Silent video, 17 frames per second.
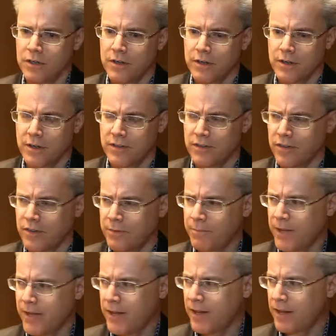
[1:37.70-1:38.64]
And I said,
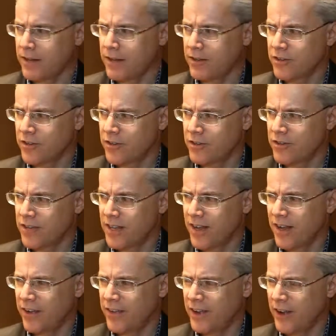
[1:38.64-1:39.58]
man, I should
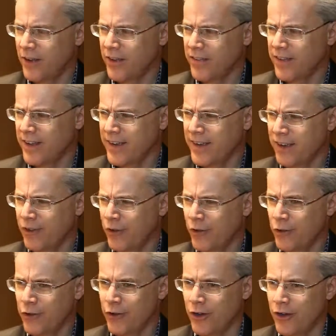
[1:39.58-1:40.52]
sell. Now I think I'll
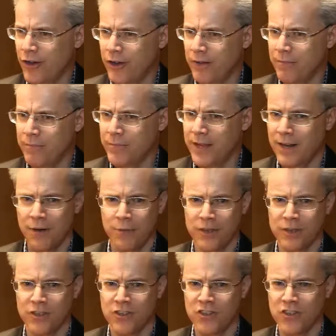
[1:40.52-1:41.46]
hold on. And then it
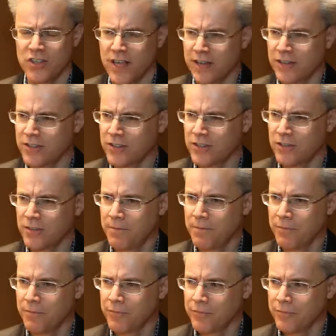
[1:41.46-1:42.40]
went to 6.
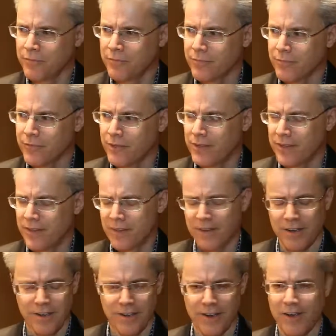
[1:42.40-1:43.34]

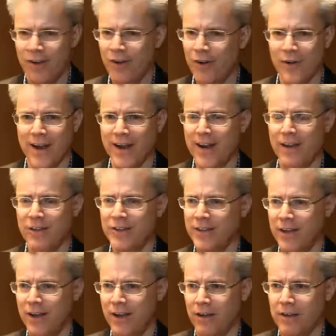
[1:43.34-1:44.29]
All right, I'll
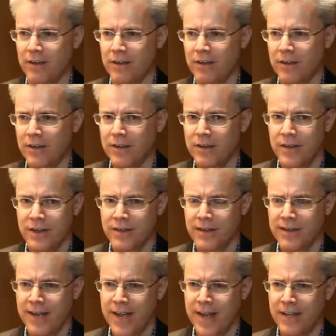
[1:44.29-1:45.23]
sell. And
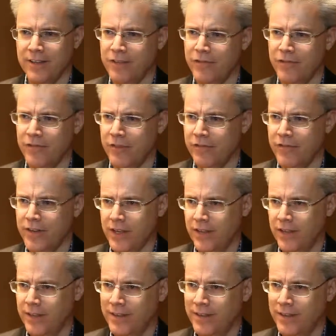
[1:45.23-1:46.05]
today it's at 50.